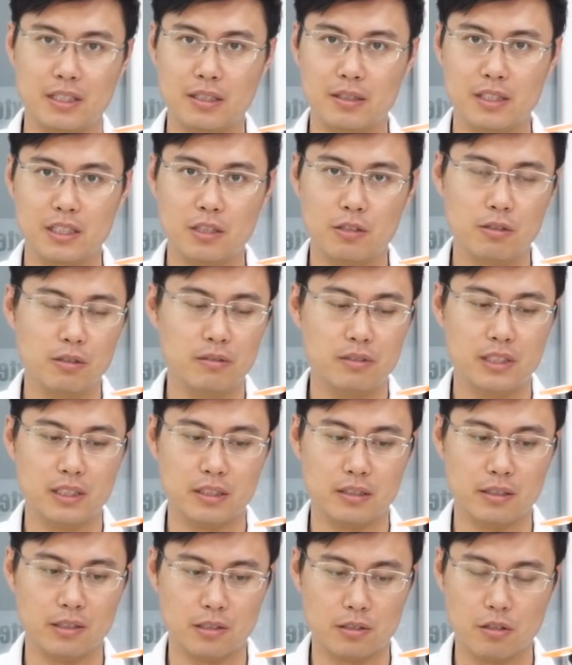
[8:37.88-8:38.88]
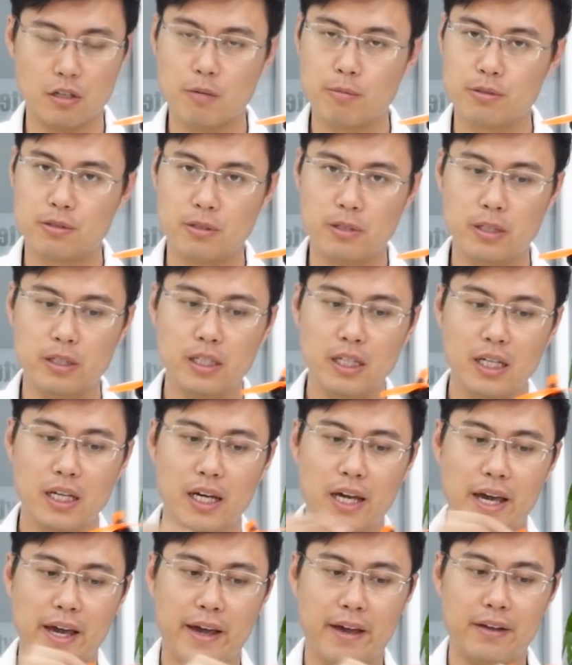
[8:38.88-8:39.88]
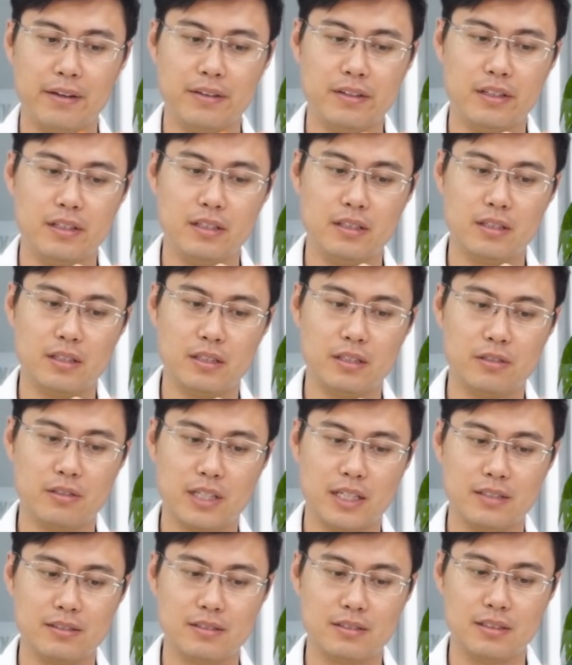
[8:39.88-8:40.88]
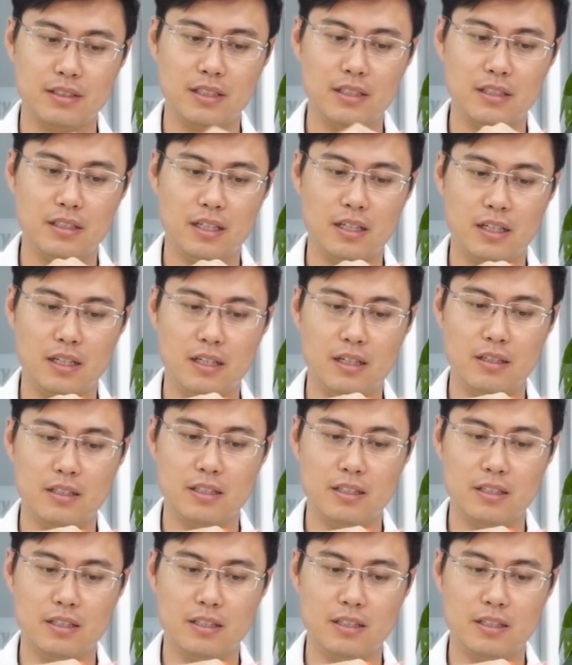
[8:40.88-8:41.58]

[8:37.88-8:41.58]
including a GoPro, and you can see the